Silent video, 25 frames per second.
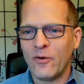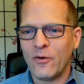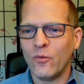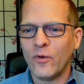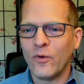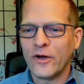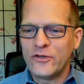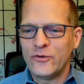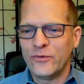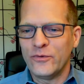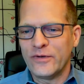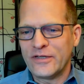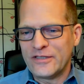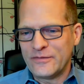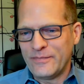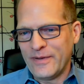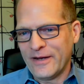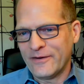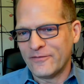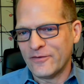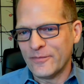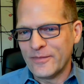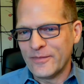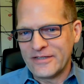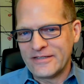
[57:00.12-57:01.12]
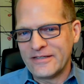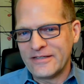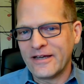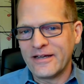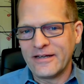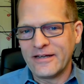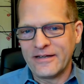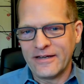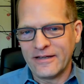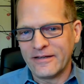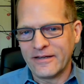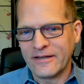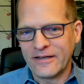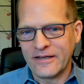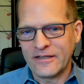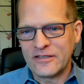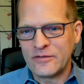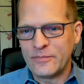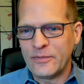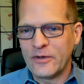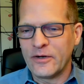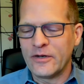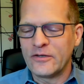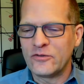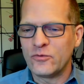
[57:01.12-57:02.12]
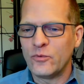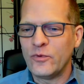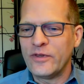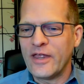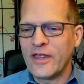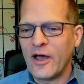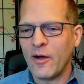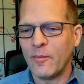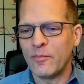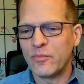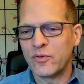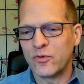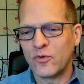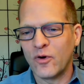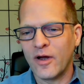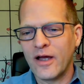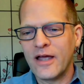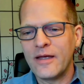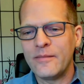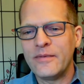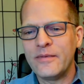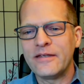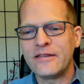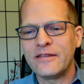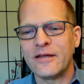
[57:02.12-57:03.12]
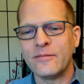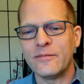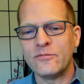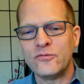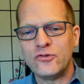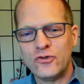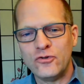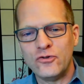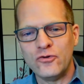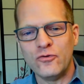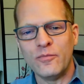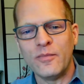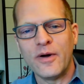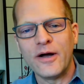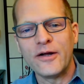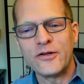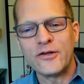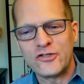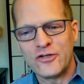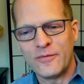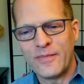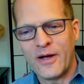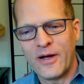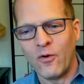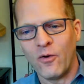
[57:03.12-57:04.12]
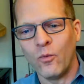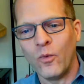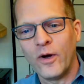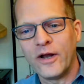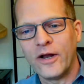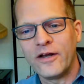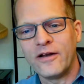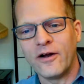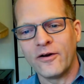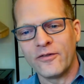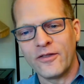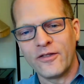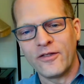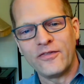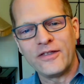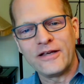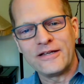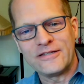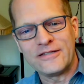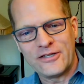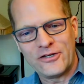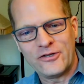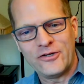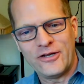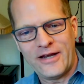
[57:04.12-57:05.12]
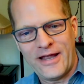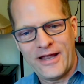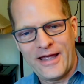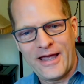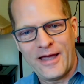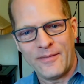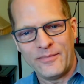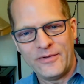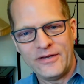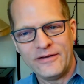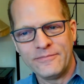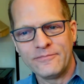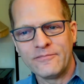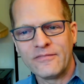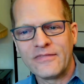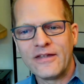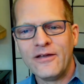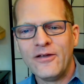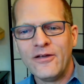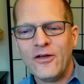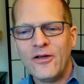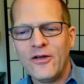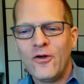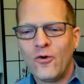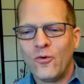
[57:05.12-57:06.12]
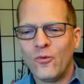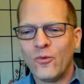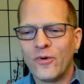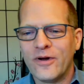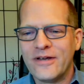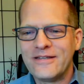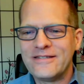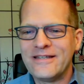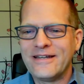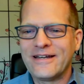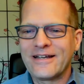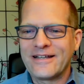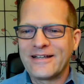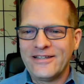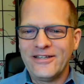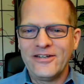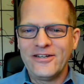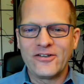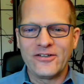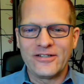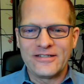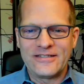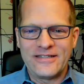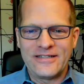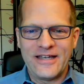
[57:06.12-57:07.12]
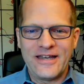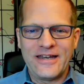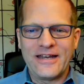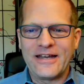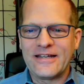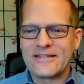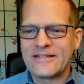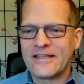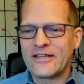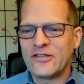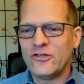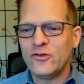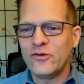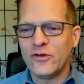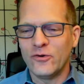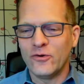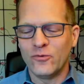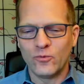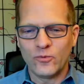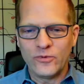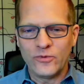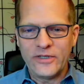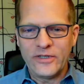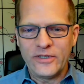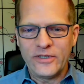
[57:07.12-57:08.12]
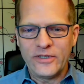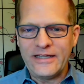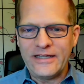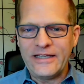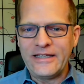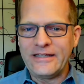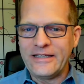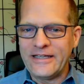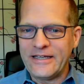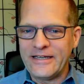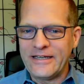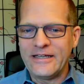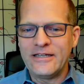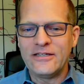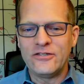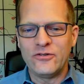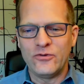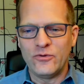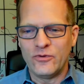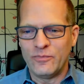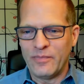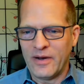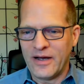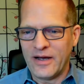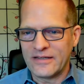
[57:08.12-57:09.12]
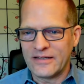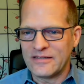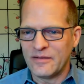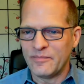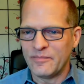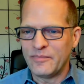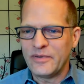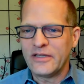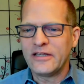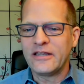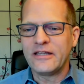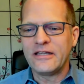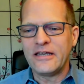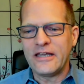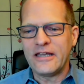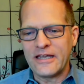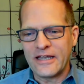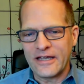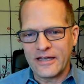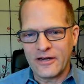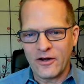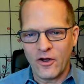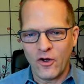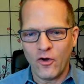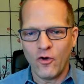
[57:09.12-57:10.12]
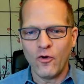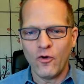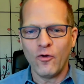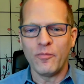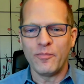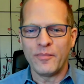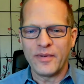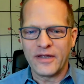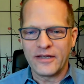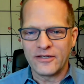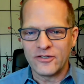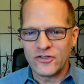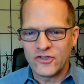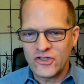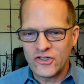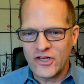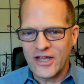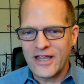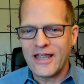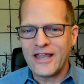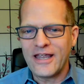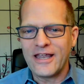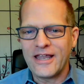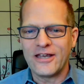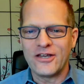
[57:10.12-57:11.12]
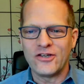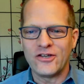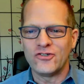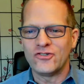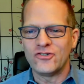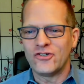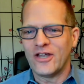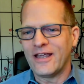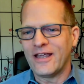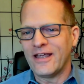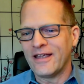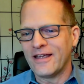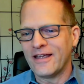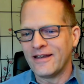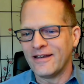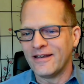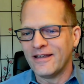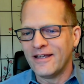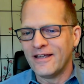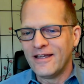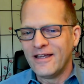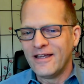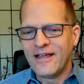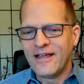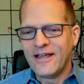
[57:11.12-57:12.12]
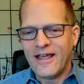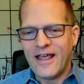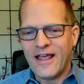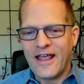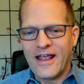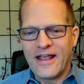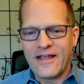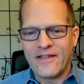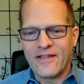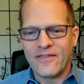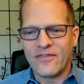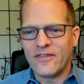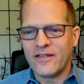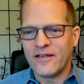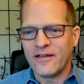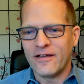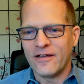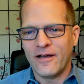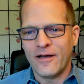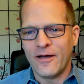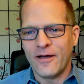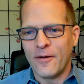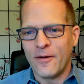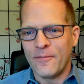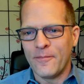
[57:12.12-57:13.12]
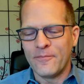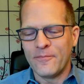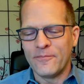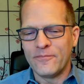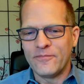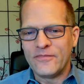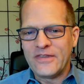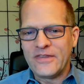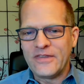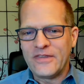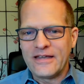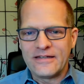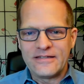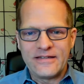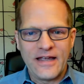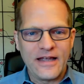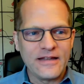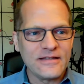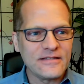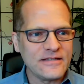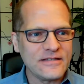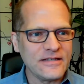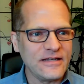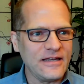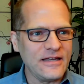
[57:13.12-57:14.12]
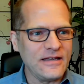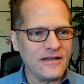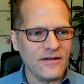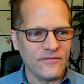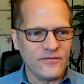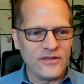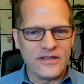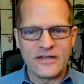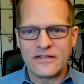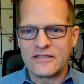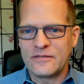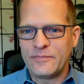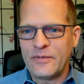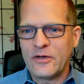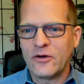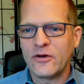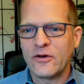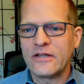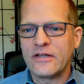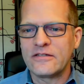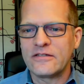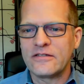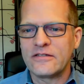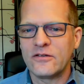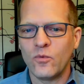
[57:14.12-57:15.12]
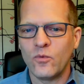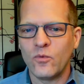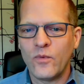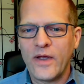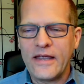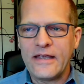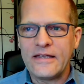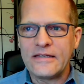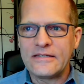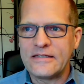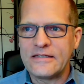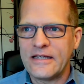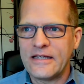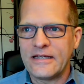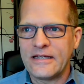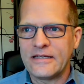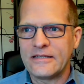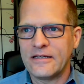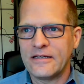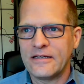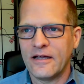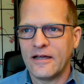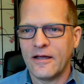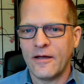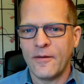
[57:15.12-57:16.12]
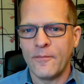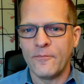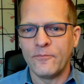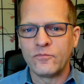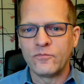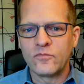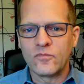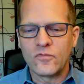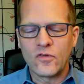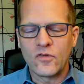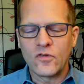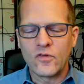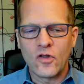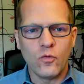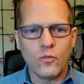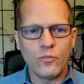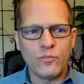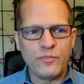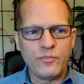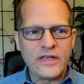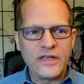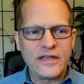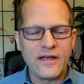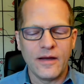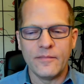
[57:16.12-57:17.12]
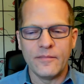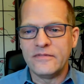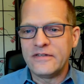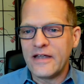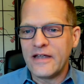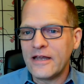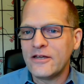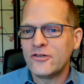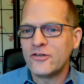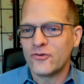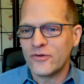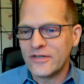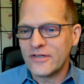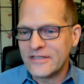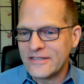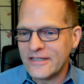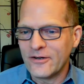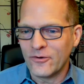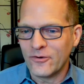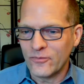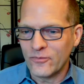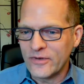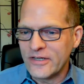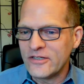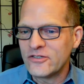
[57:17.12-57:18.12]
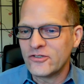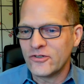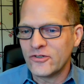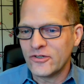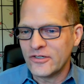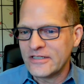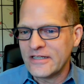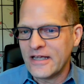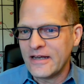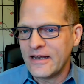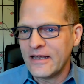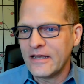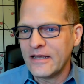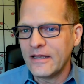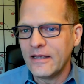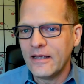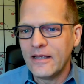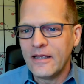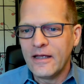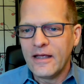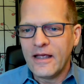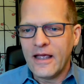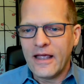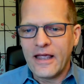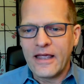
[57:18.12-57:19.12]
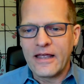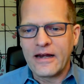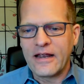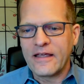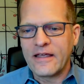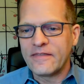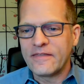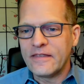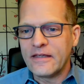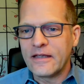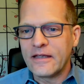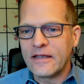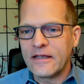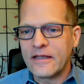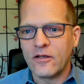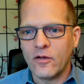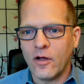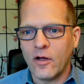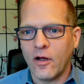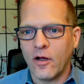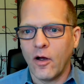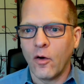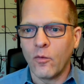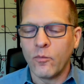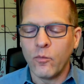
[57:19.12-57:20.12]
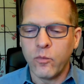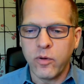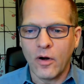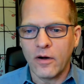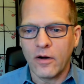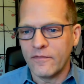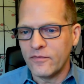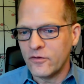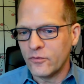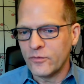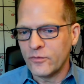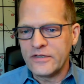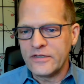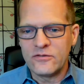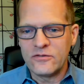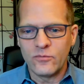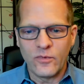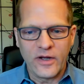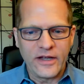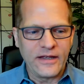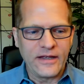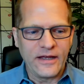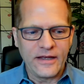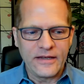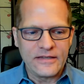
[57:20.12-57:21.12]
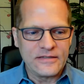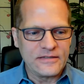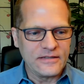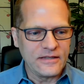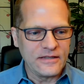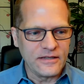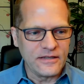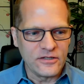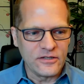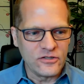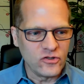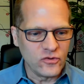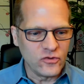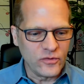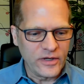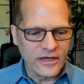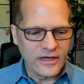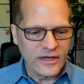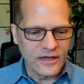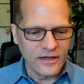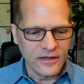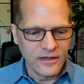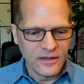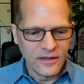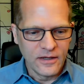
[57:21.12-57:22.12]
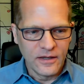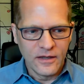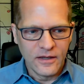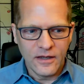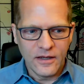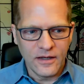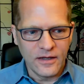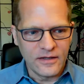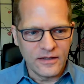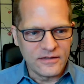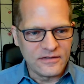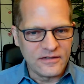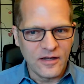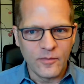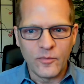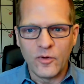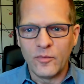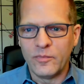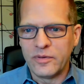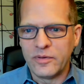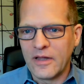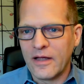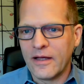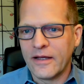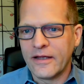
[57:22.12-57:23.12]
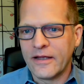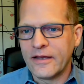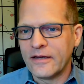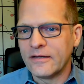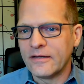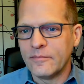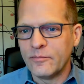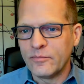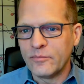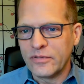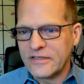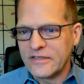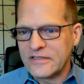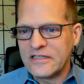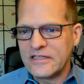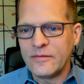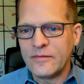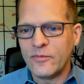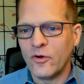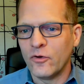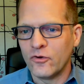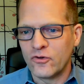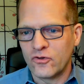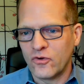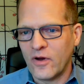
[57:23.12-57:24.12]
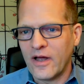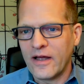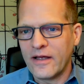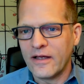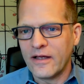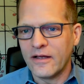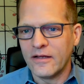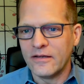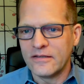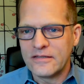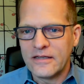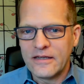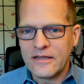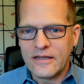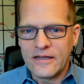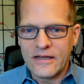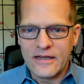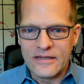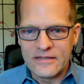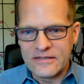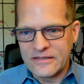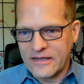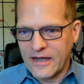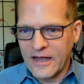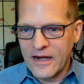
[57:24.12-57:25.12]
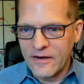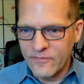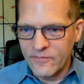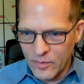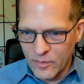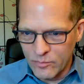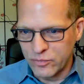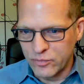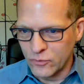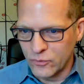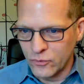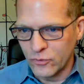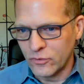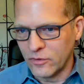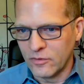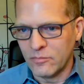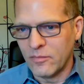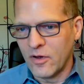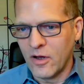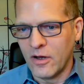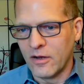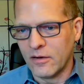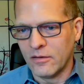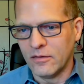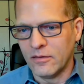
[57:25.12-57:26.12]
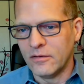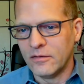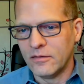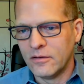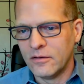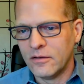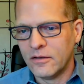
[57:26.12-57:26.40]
what to expect from a psychedelic experience without priming them too much about what are the things that could happen. Whereas in a clinical setting, it's like you can really lean into possibility and hope and change and the intensity of the experience in ways that become dangerous in a research setting. And I think are part of the reason why Guy said that doing double-blind placebo trials is kind of a brutal model,